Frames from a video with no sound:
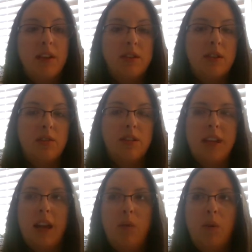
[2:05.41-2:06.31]
So
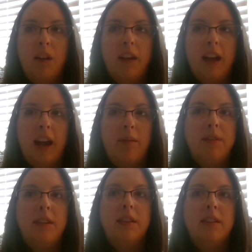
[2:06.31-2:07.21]
say one of the
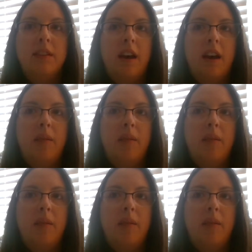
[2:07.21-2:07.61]
gaps is